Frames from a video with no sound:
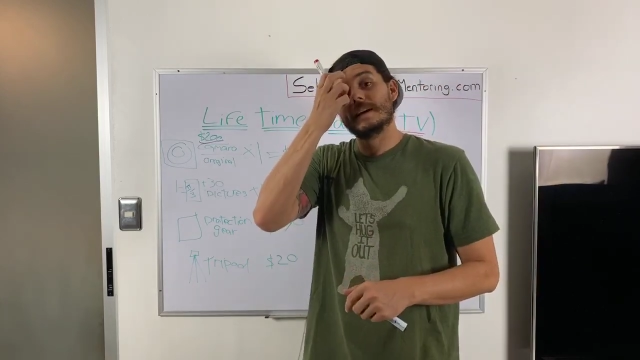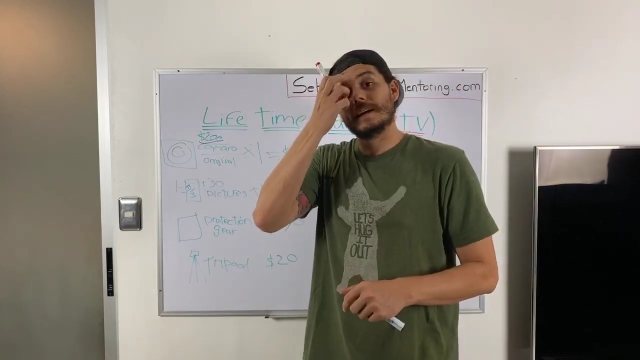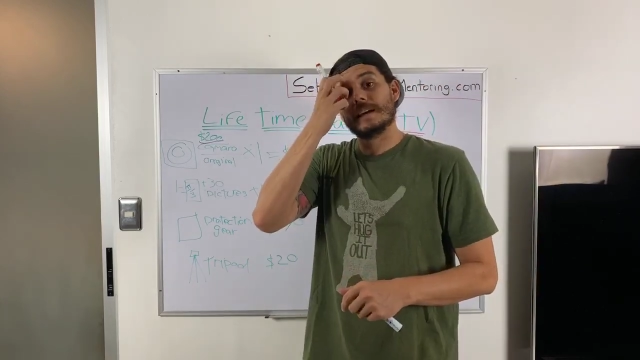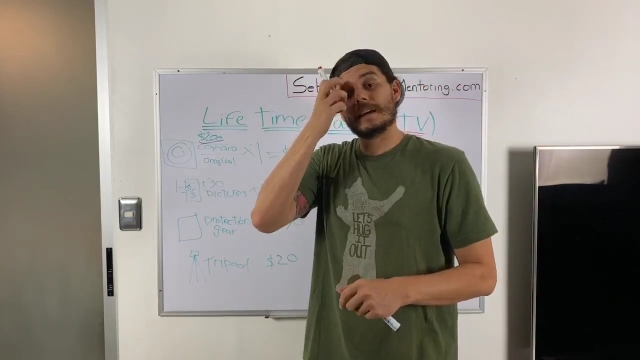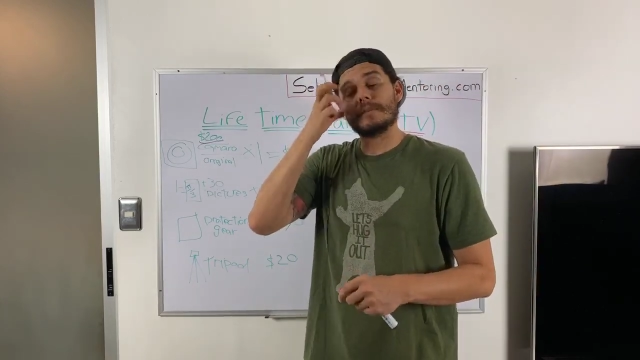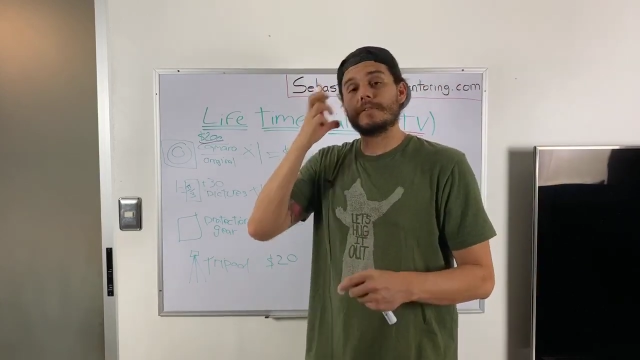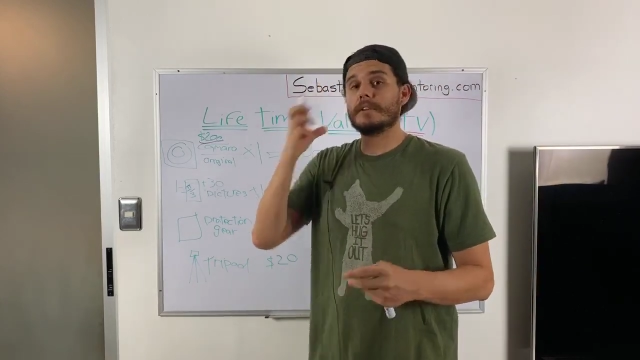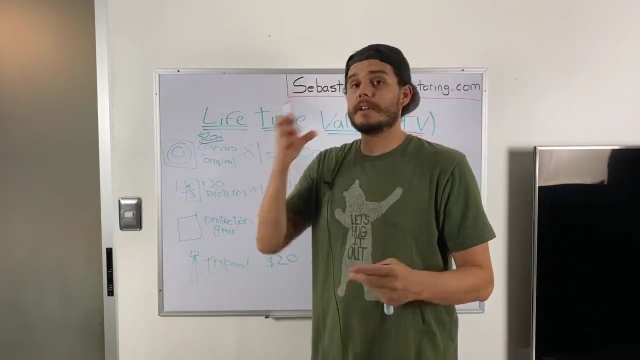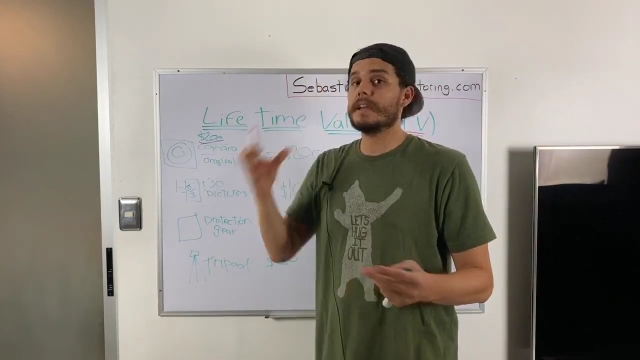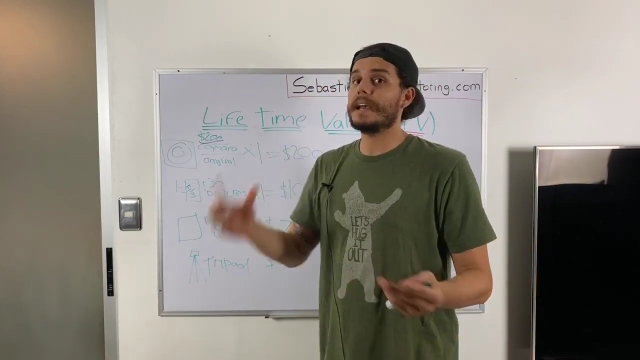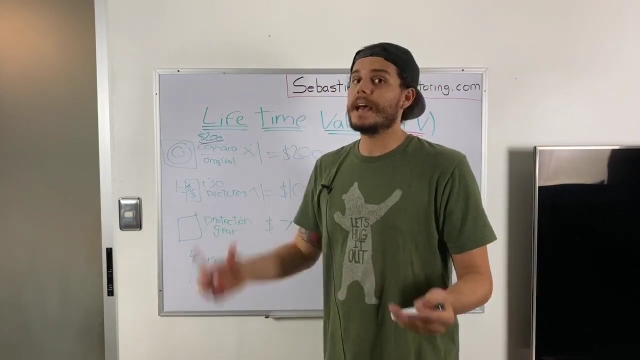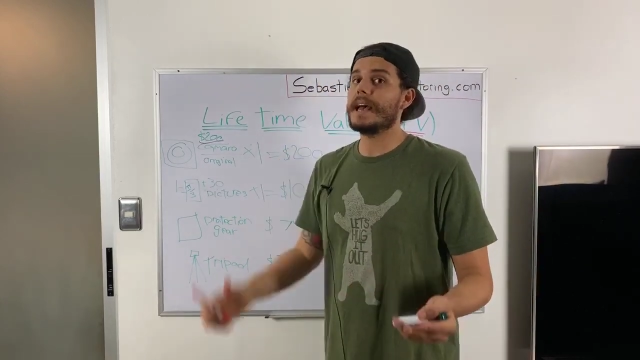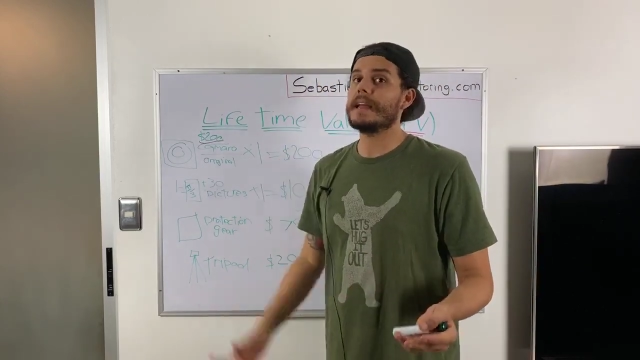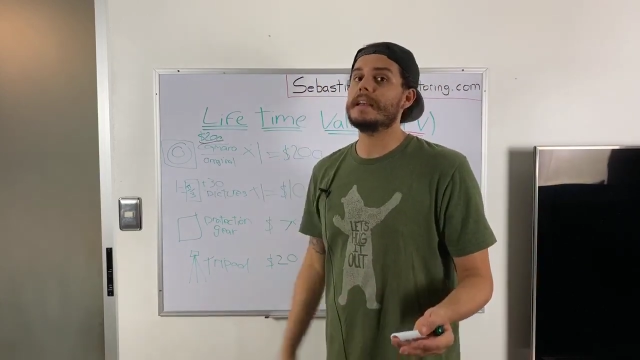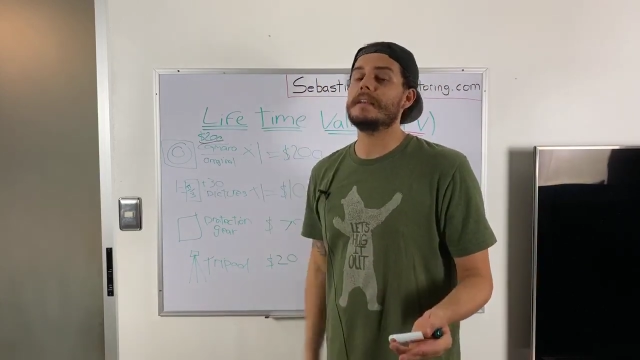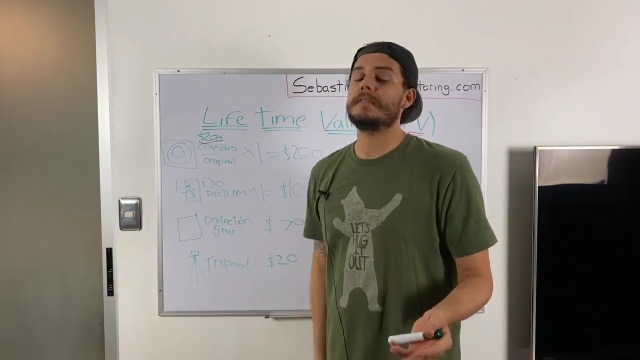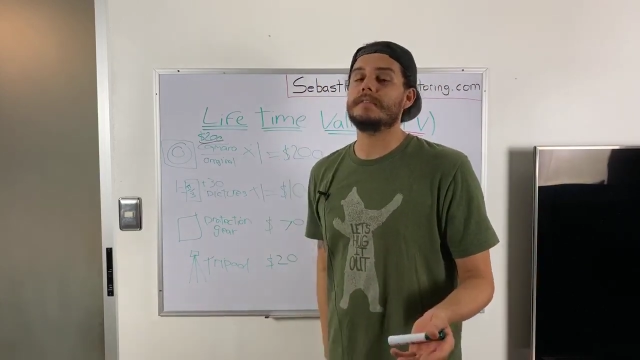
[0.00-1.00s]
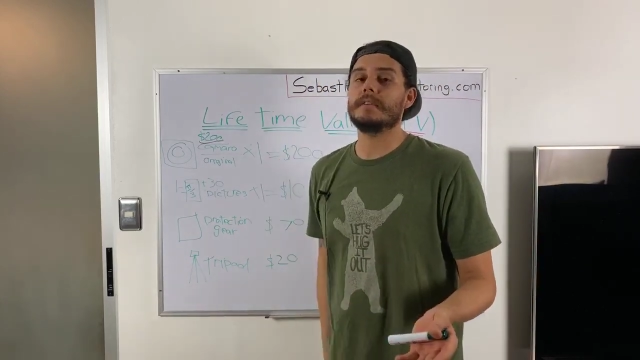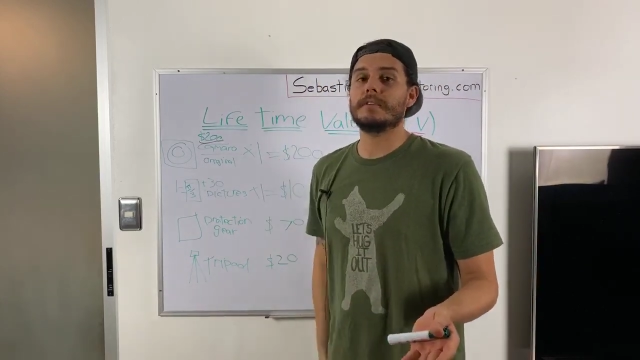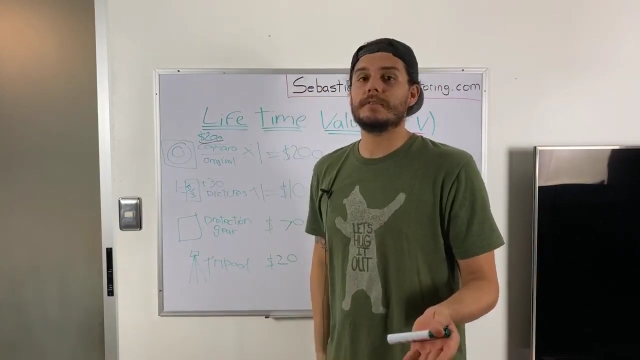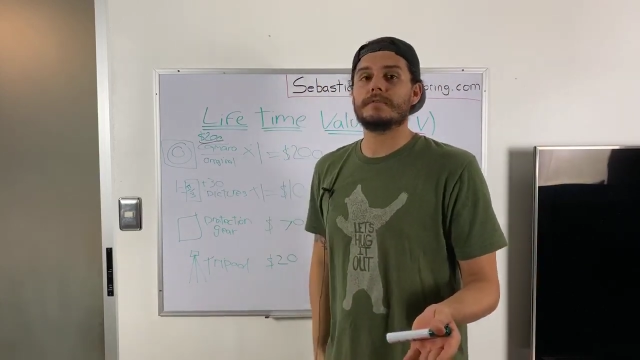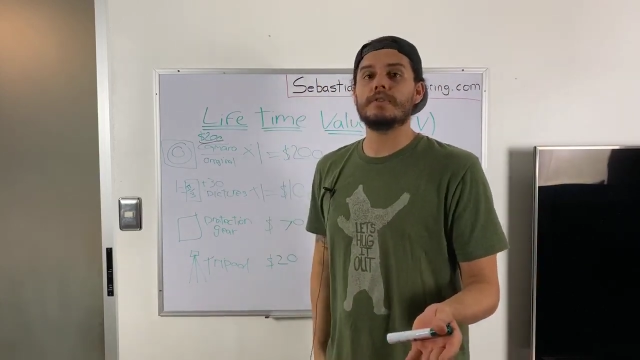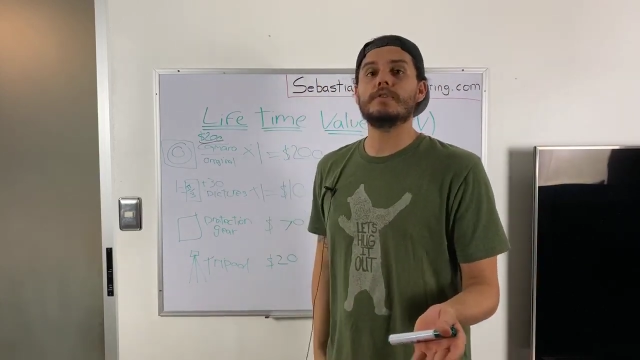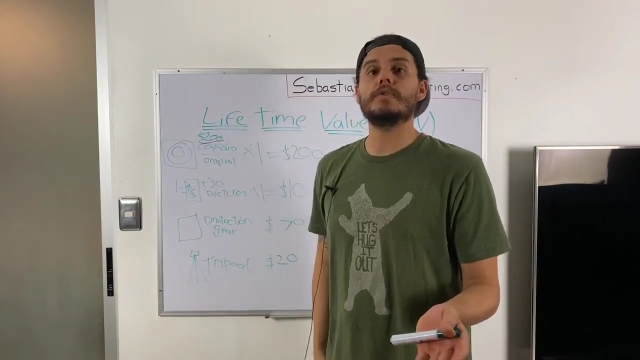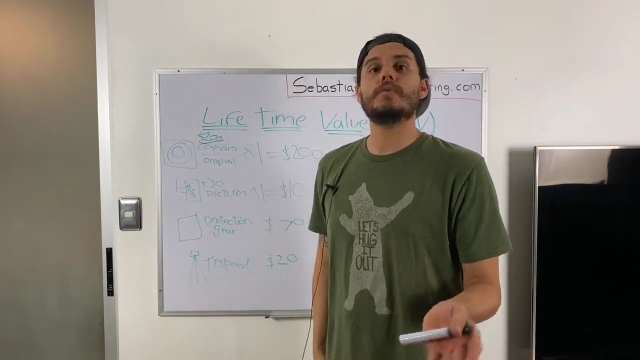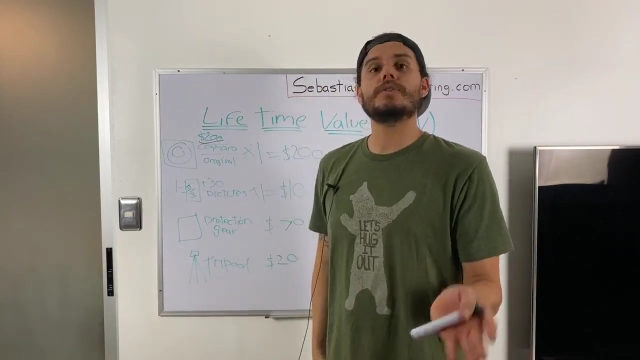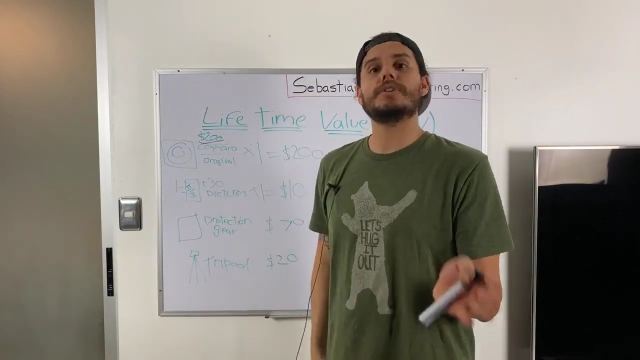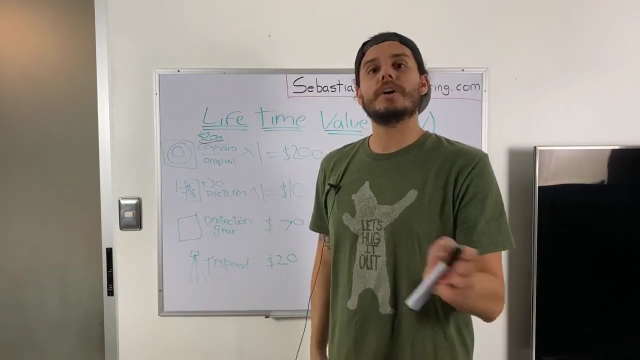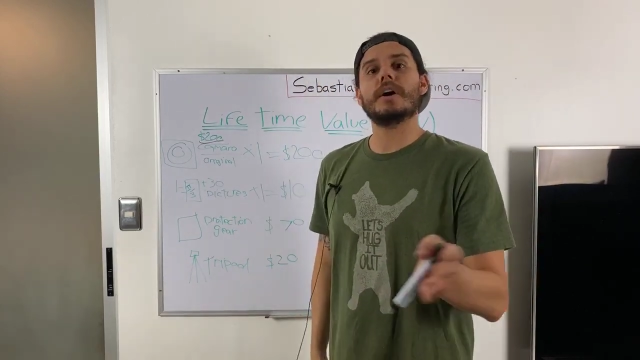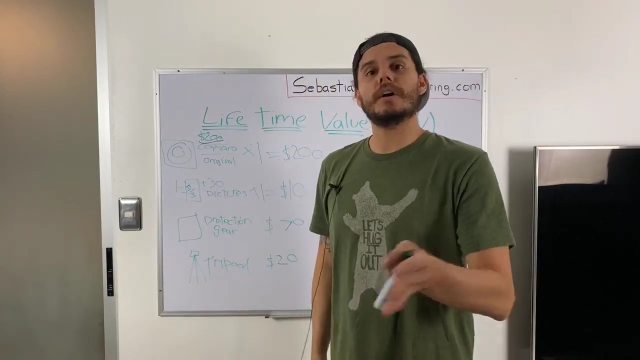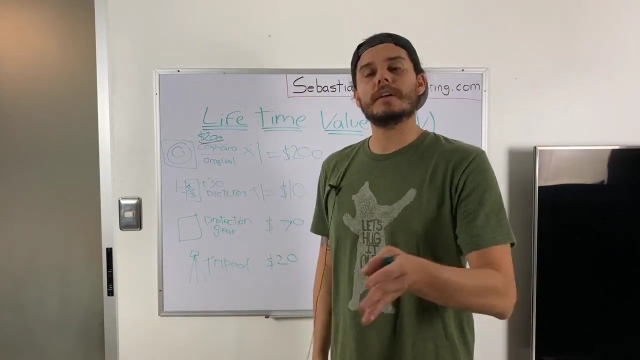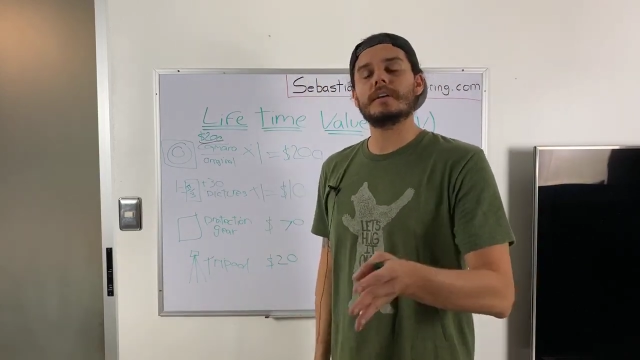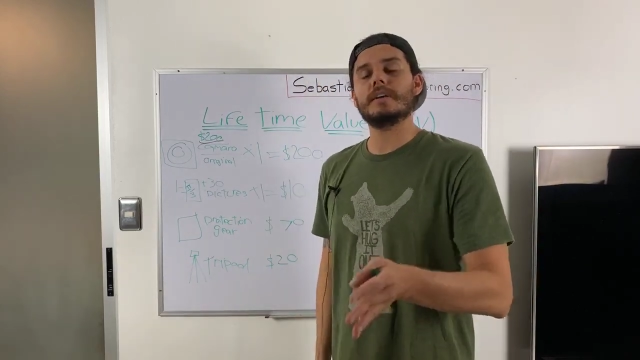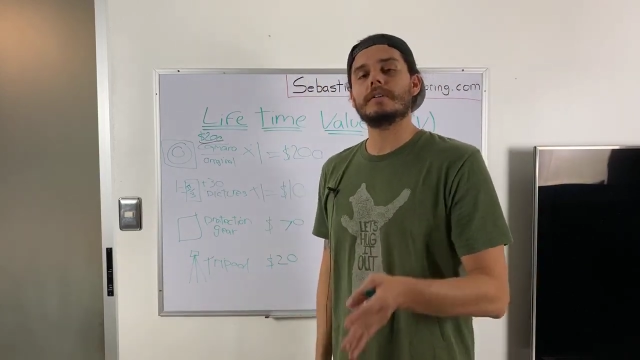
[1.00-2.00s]
If you didn't, if you were
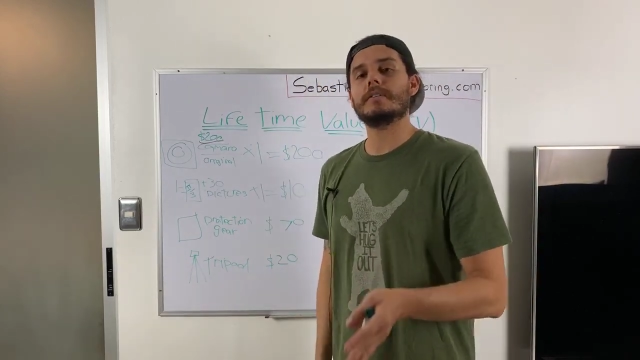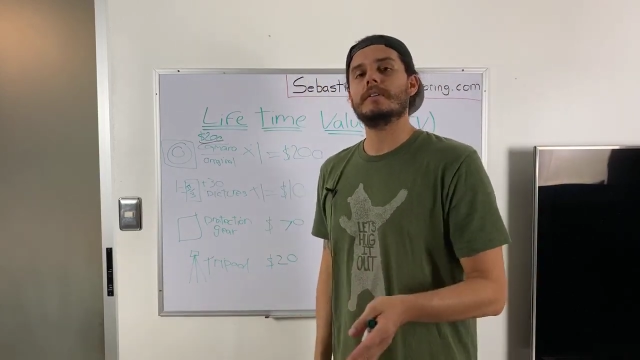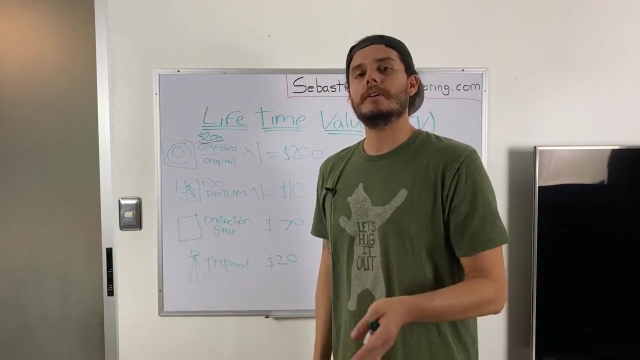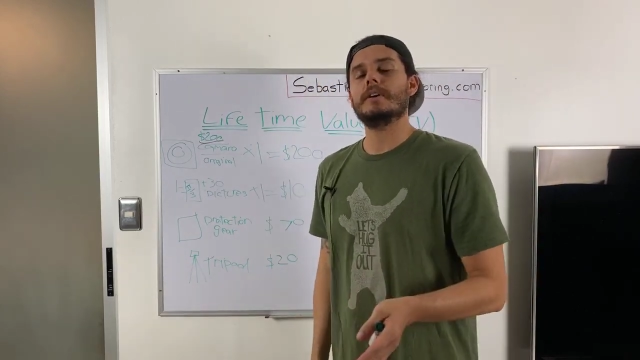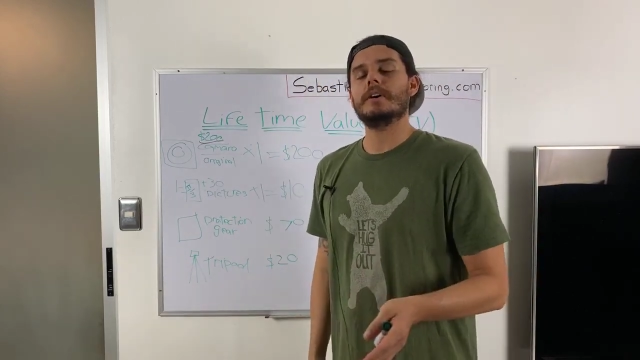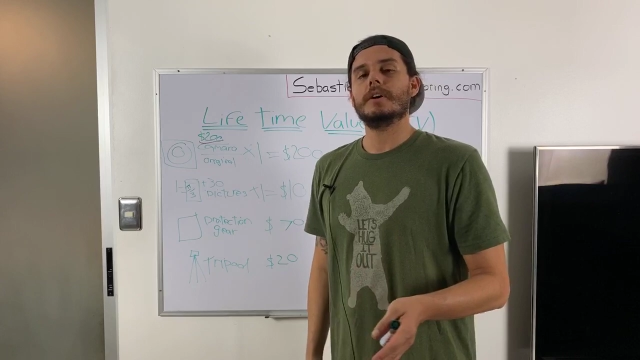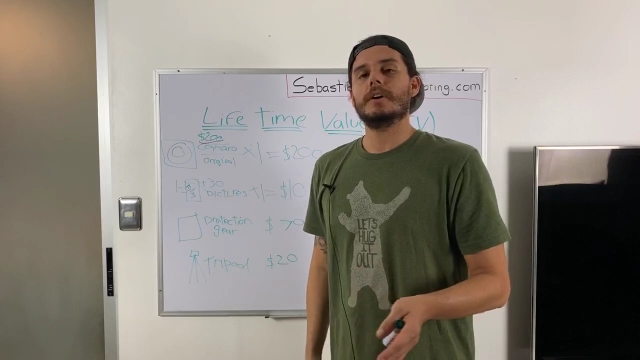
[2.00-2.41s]
not here